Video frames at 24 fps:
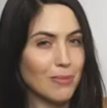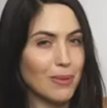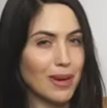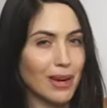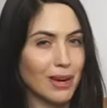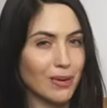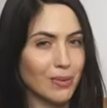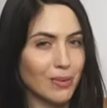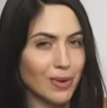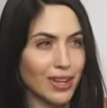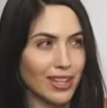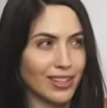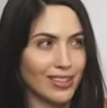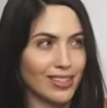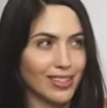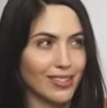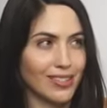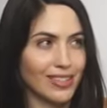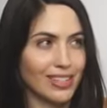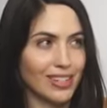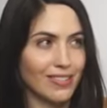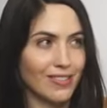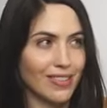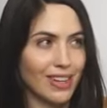by 1, so
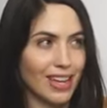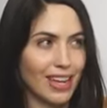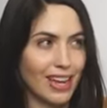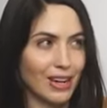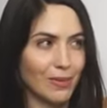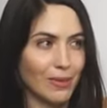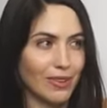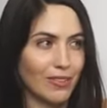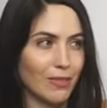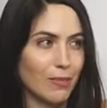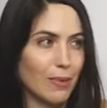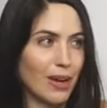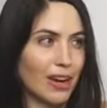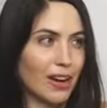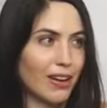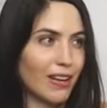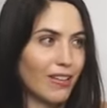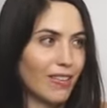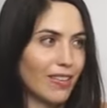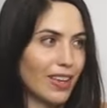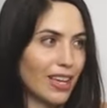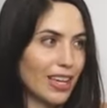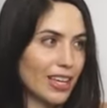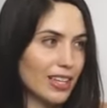instead of 9 we have a power
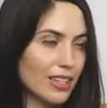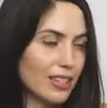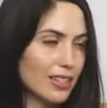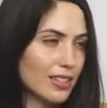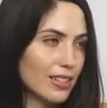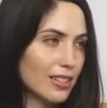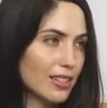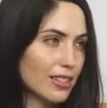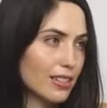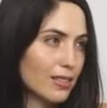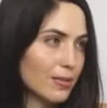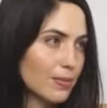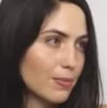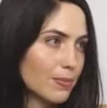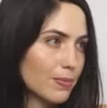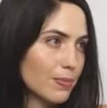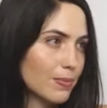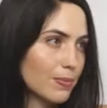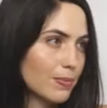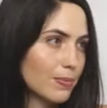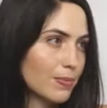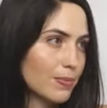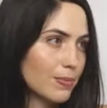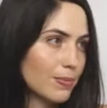of 8.
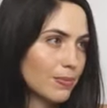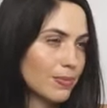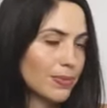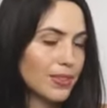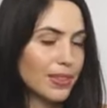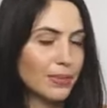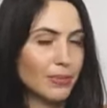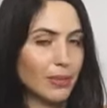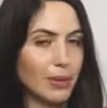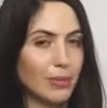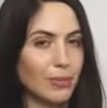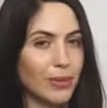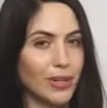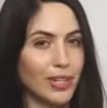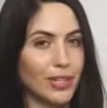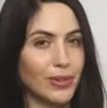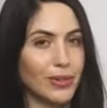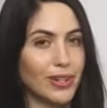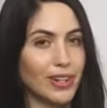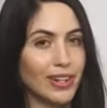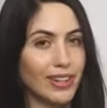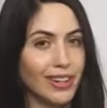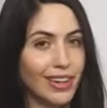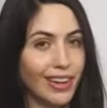Remember, you
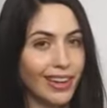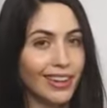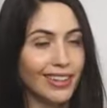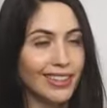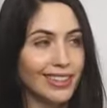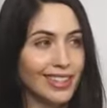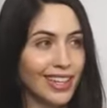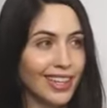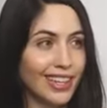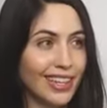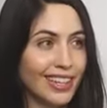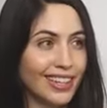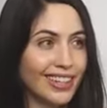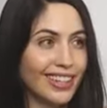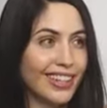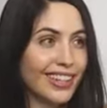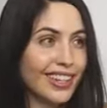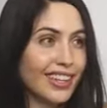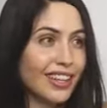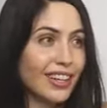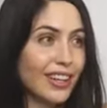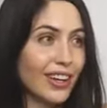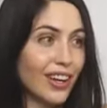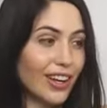are not done.
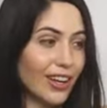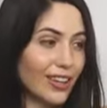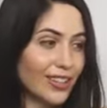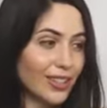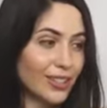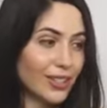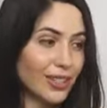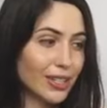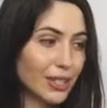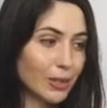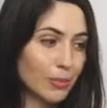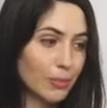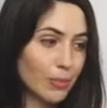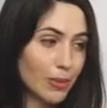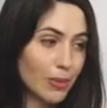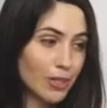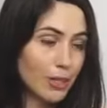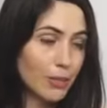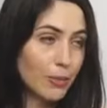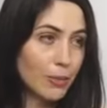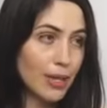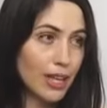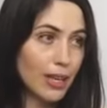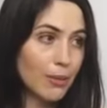Also need to
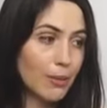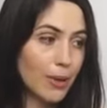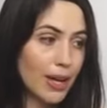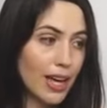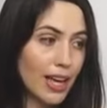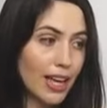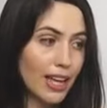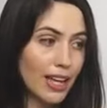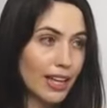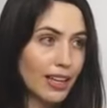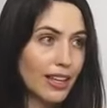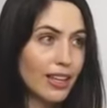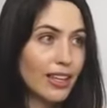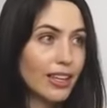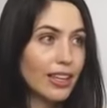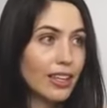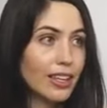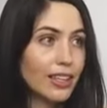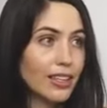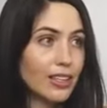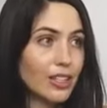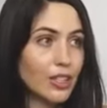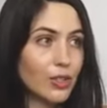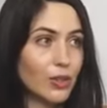multiply by
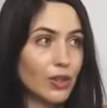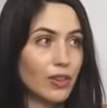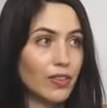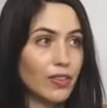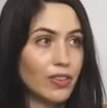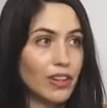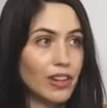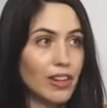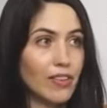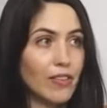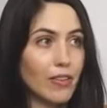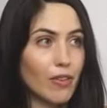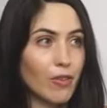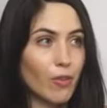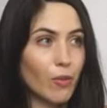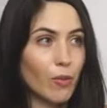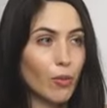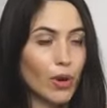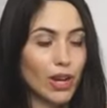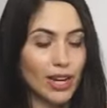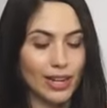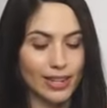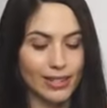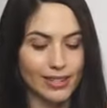the derivative of
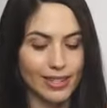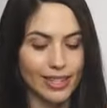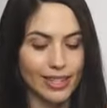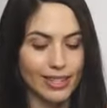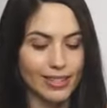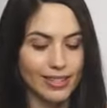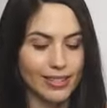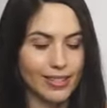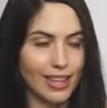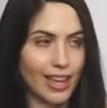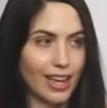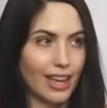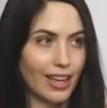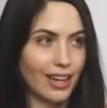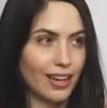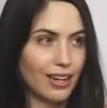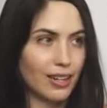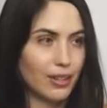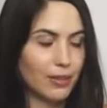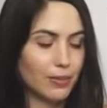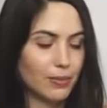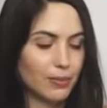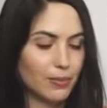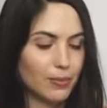what is
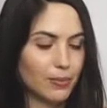inside